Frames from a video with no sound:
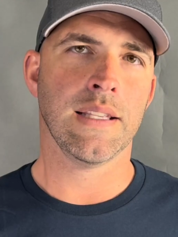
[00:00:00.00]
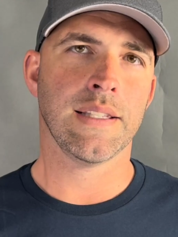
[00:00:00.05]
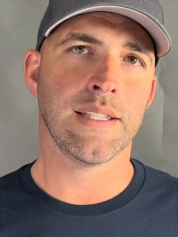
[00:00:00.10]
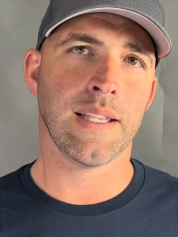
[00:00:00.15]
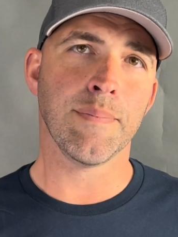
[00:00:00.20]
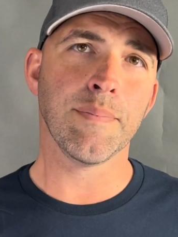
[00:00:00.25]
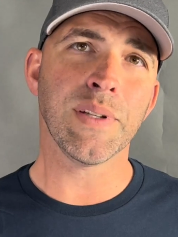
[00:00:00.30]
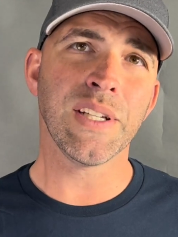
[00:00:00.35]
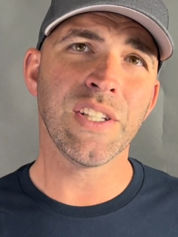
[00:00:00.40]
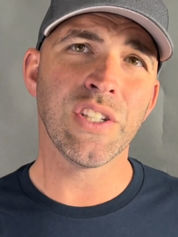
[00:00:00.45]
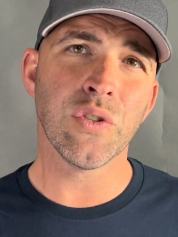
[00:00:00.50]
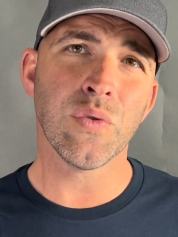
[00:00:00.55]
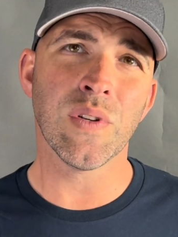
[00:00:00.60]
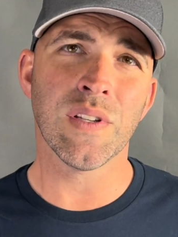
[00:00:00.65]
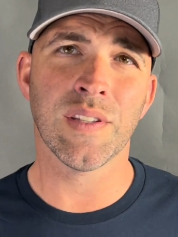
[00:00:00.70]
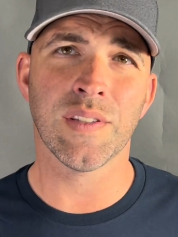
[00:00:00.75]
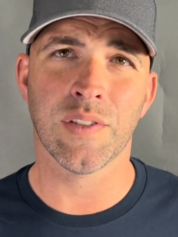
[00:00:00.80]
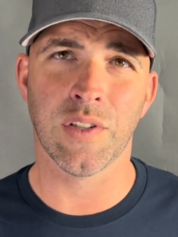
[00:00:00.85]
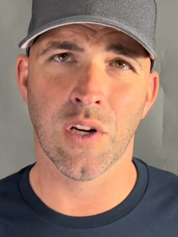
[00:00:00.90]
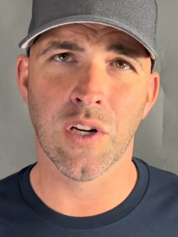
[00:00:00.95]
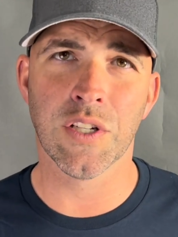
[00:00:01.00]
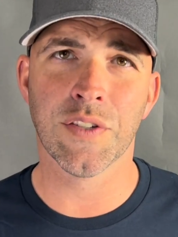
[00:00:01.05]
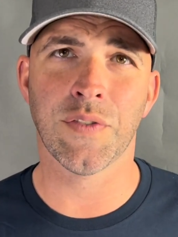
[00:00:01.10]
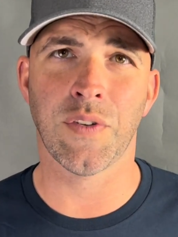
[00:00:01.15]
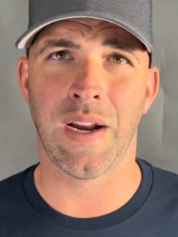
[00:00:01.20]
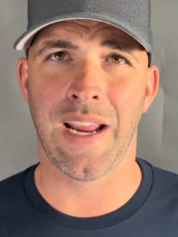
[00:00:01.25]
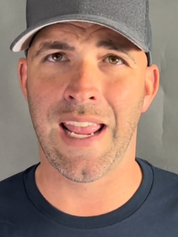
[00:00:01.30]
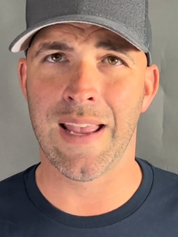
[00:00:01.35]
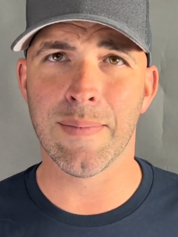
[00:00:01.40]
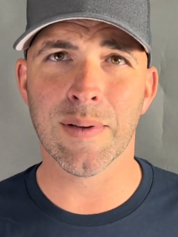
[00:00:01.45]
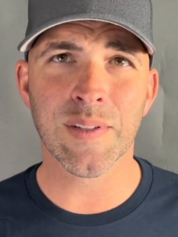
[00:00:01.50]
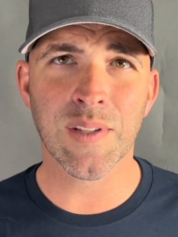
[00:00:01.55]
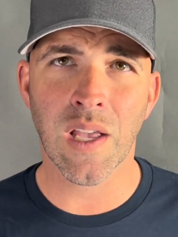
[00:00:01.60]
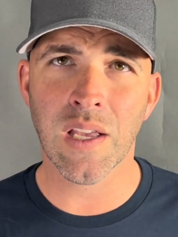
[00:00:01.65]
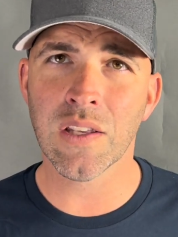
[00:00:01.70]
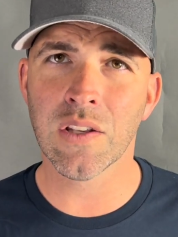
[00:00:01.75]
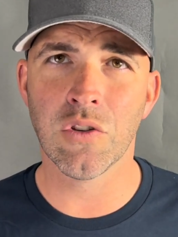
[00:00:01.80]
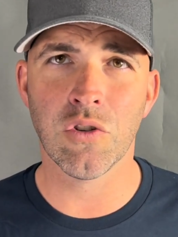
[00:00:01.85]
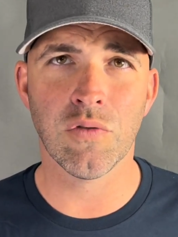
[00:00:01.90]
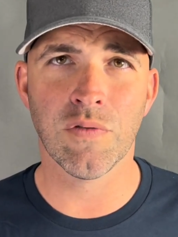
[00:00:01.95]
Simply do a search for
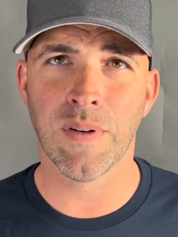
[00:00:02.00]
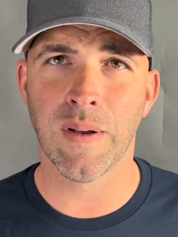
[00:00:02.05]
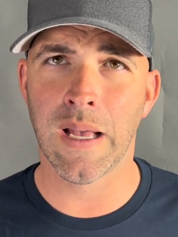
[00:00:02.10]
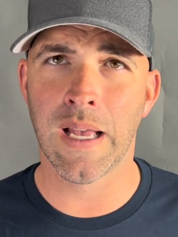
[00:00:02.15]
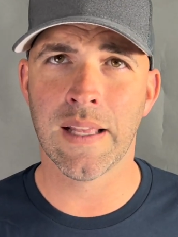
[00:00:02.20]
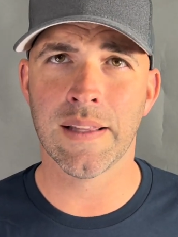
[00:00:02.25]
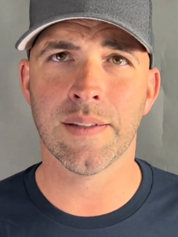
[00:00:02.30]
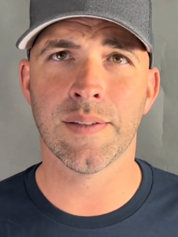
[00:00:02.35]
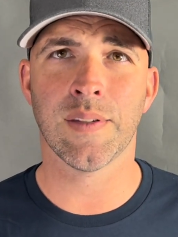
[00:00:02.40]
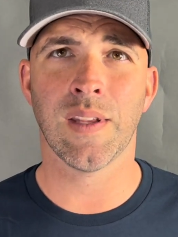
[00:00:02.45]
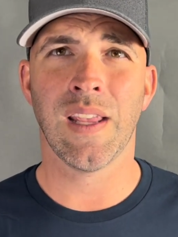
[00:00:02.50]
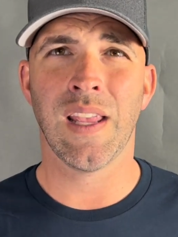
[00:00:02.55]
Amazon coupons